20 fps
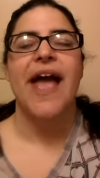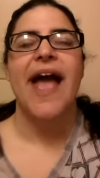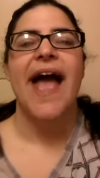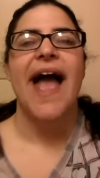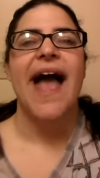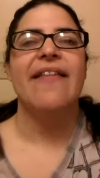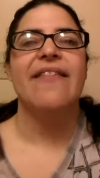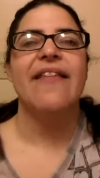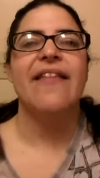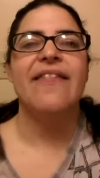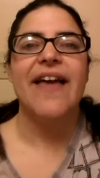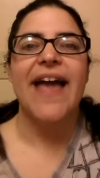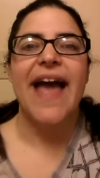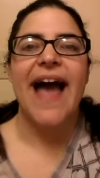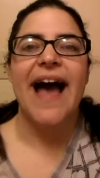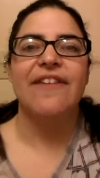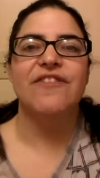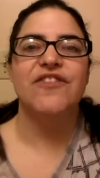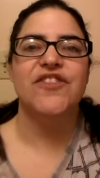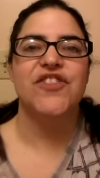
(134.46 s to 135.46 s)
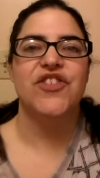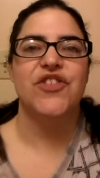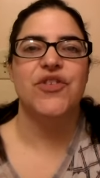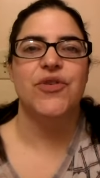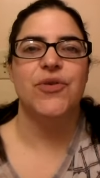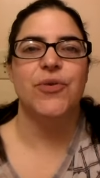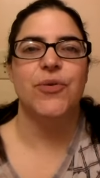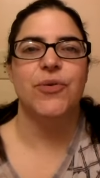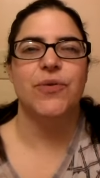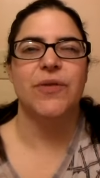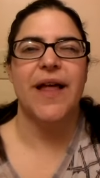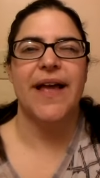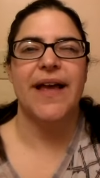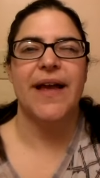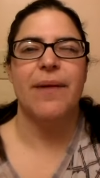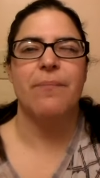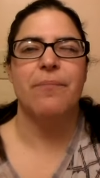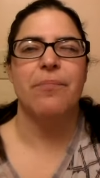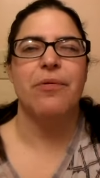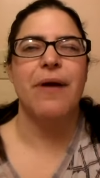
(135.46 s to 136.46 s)
and then they have to
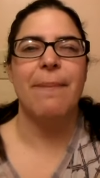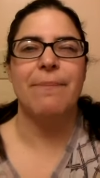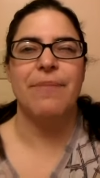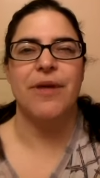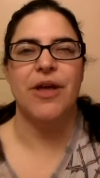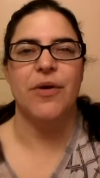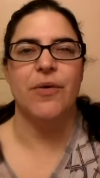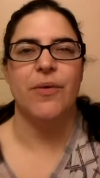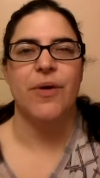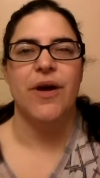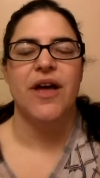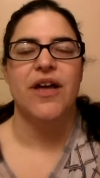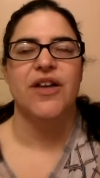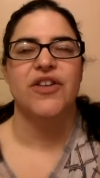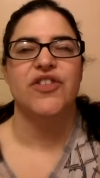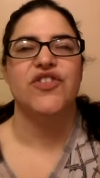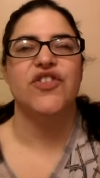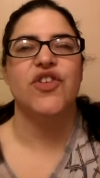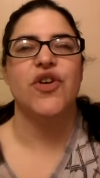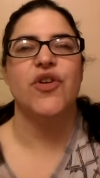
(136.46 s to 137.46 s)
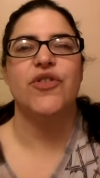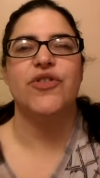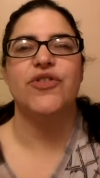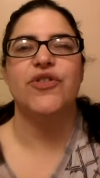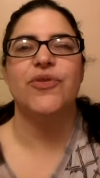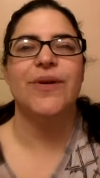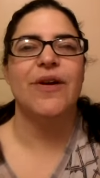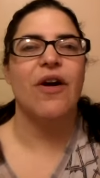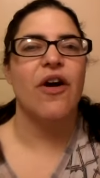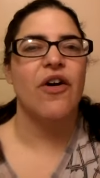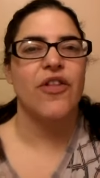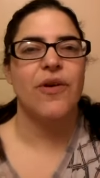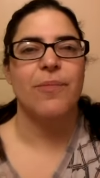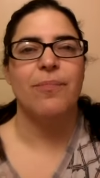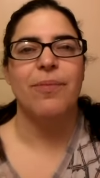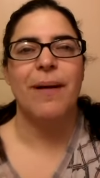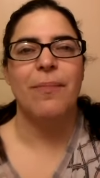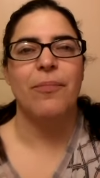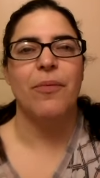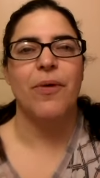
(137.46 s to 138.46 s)
like prep you. So they're doing all their
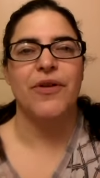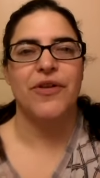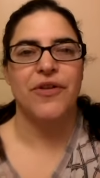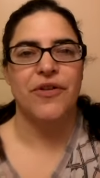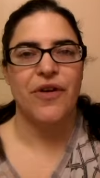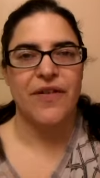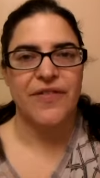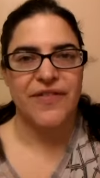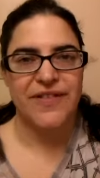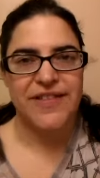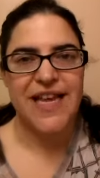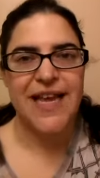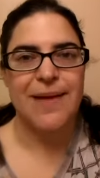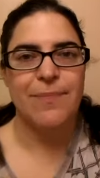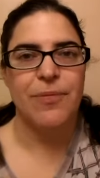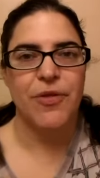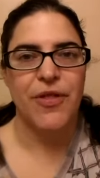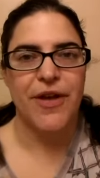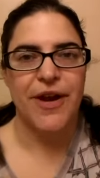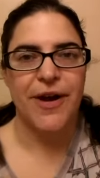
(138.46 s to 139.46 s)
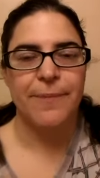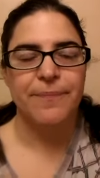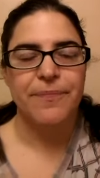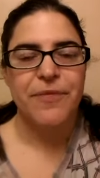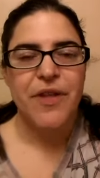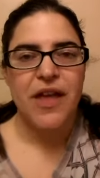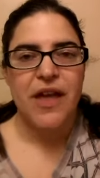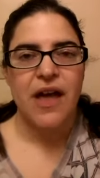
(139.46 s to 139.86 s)
prep while you're on the table there.